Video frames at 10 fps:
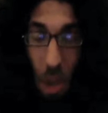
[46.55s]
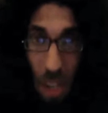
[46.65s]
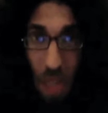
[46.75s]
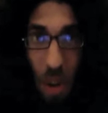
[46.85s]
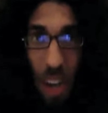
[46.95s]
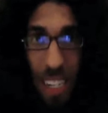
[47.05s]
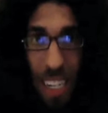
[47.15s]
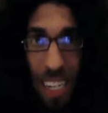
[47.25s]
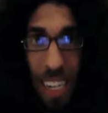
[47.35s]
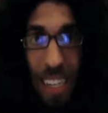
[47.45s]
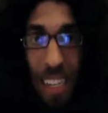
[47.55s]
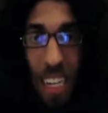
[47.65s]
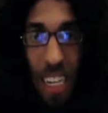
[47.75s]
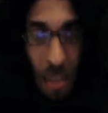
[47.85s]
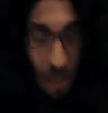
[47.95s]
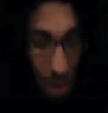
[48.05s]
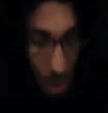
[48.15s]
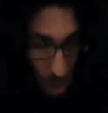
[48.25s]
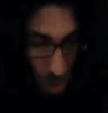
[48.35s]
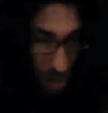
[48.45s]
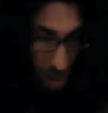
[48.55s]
give your ID, and then they give you